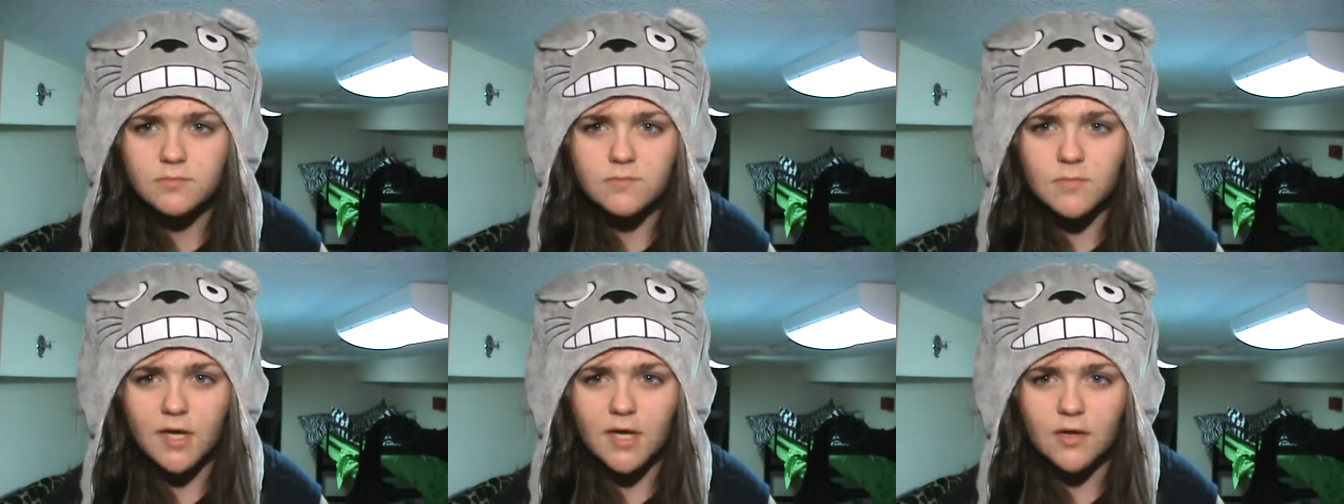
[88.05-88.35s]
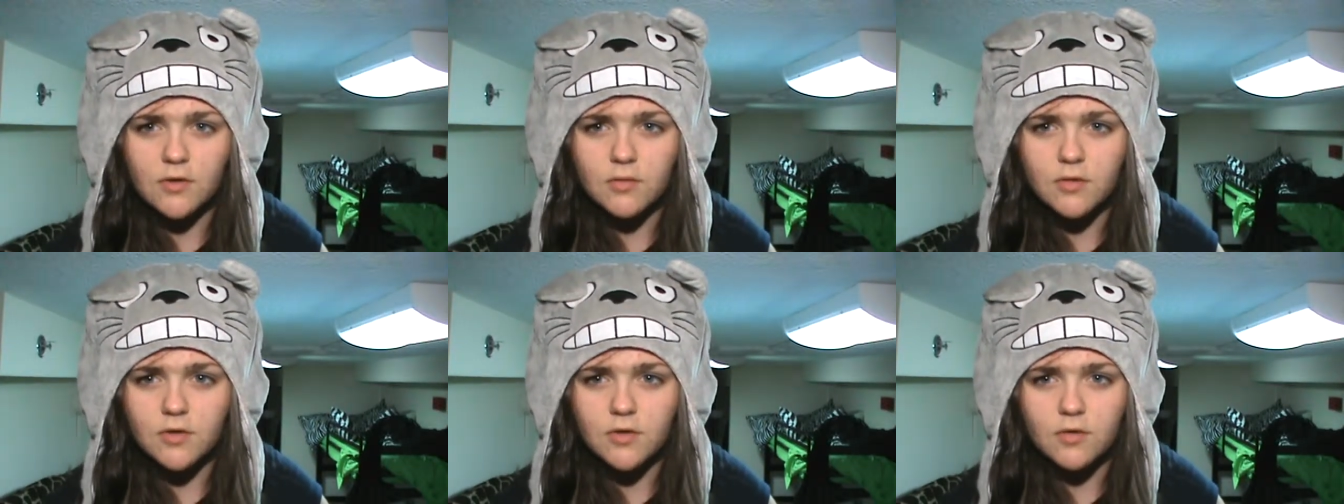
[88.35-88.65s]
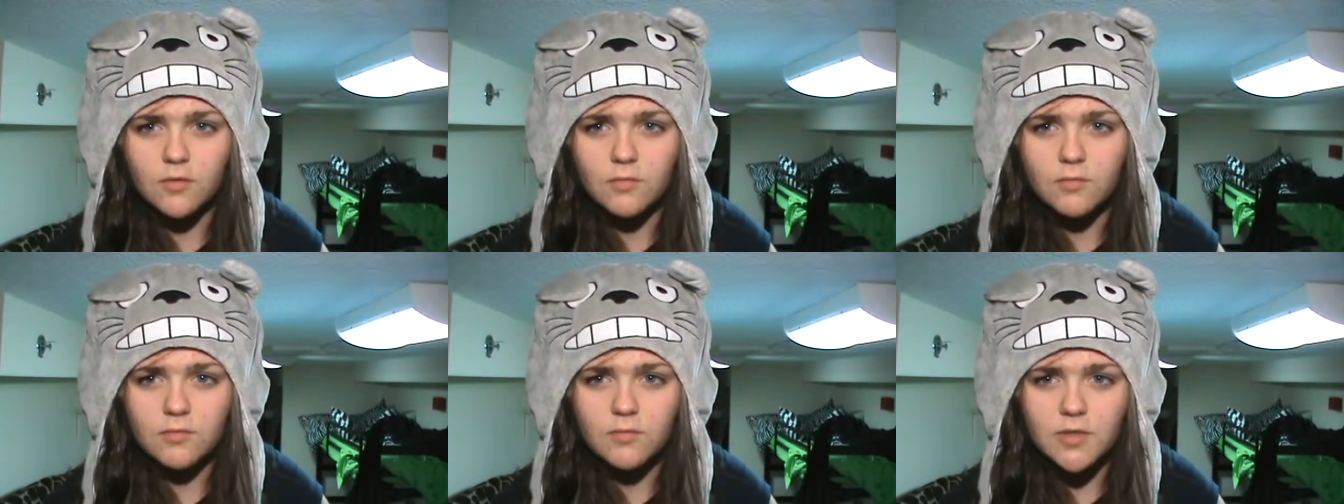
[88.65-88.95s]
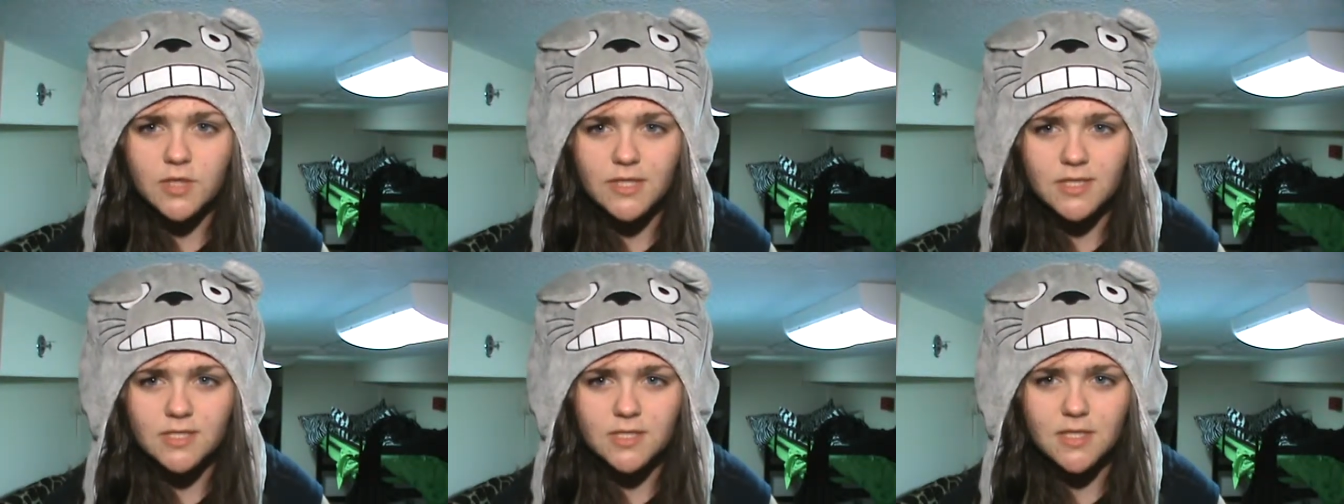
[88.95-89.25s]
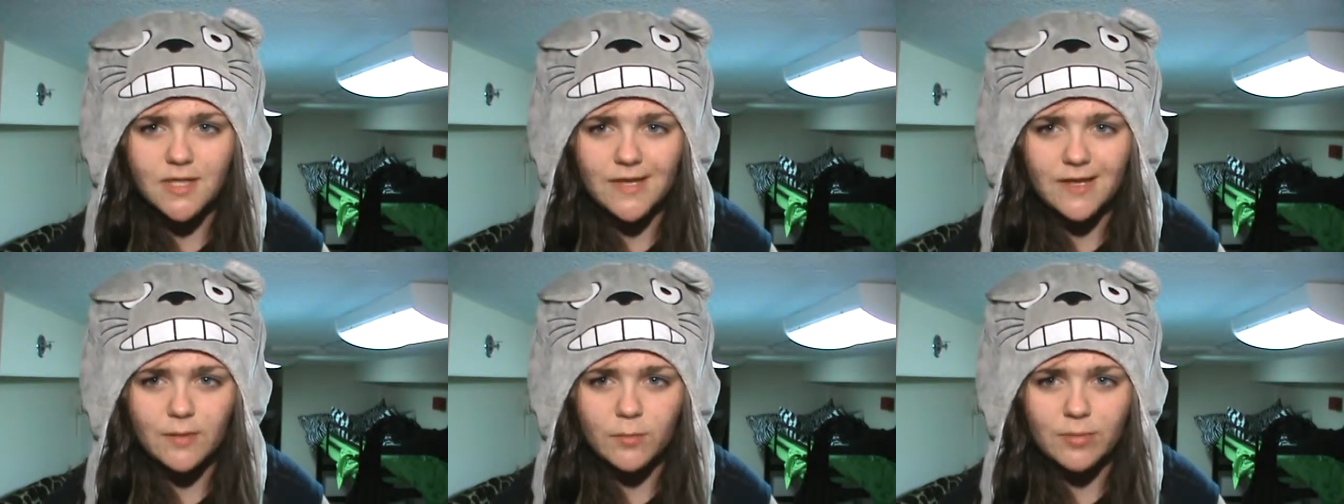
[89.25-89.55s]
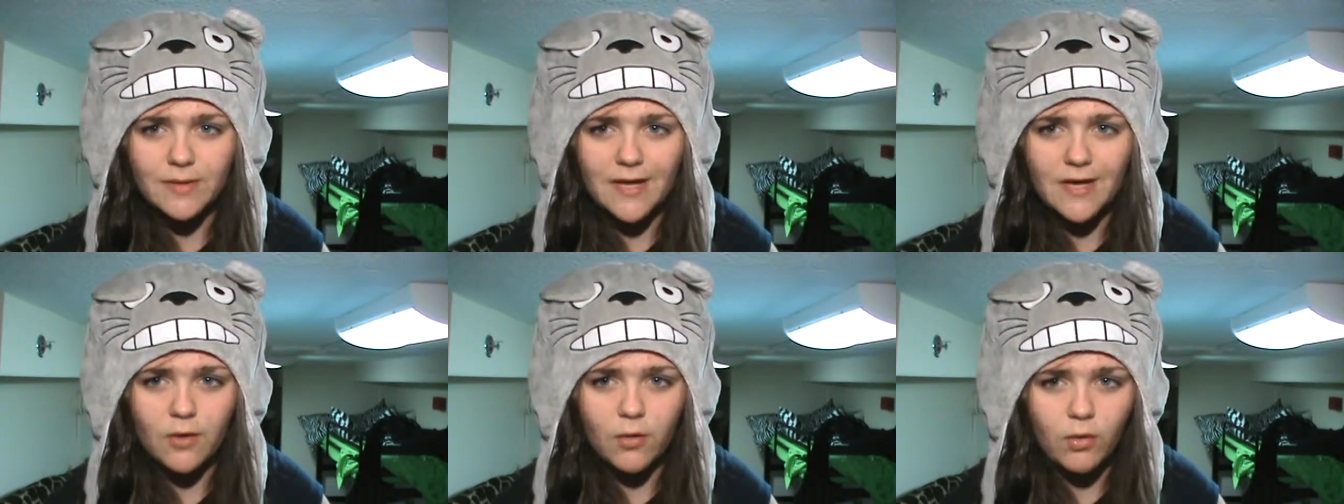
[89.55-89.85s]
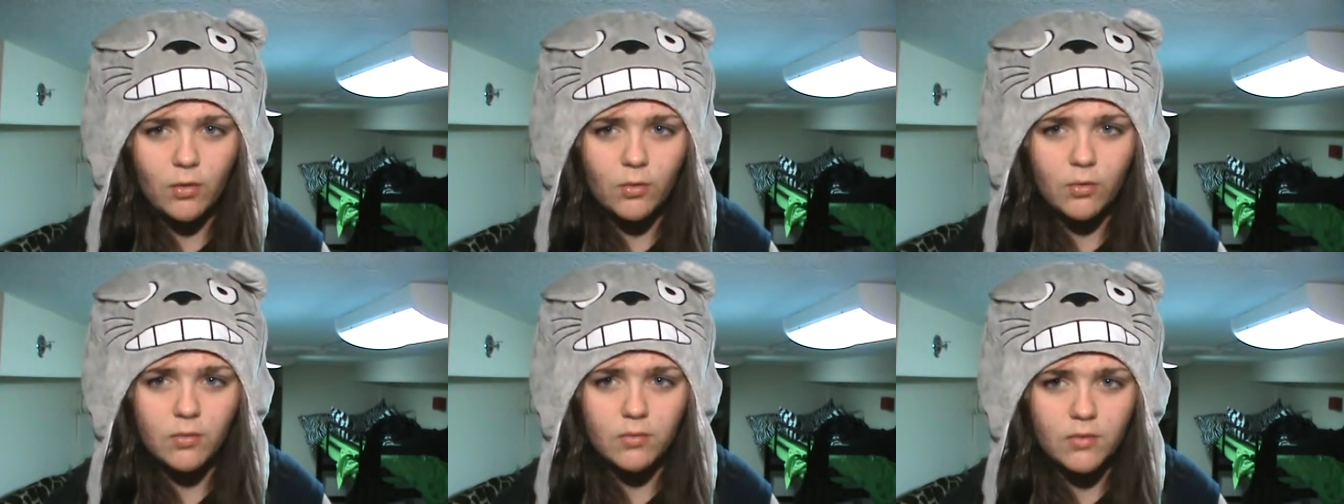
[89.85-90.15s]
I don't know, it's like a black
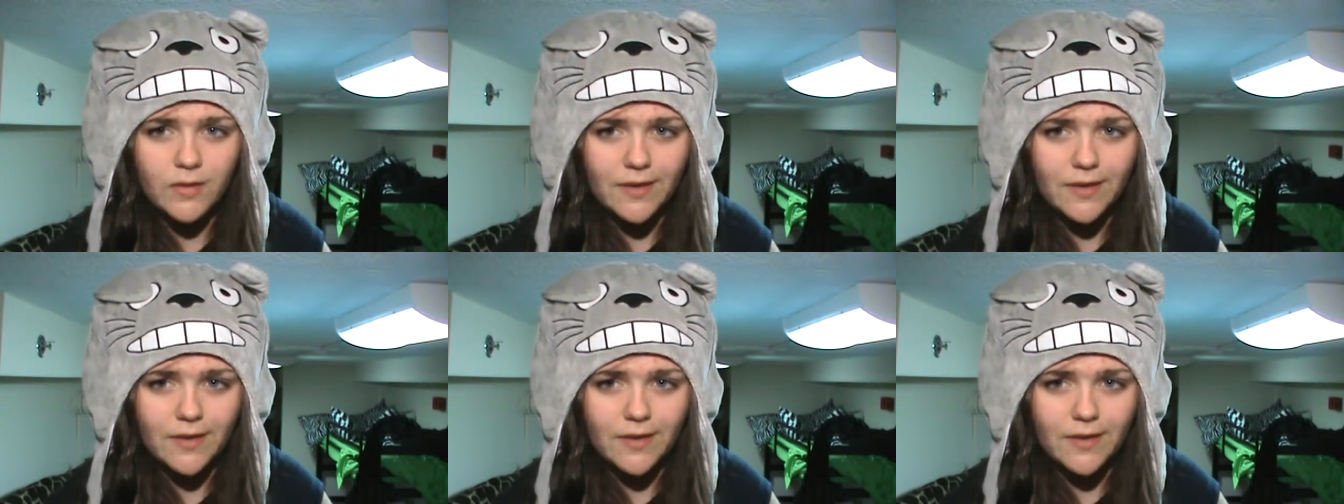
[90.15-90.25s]
hole.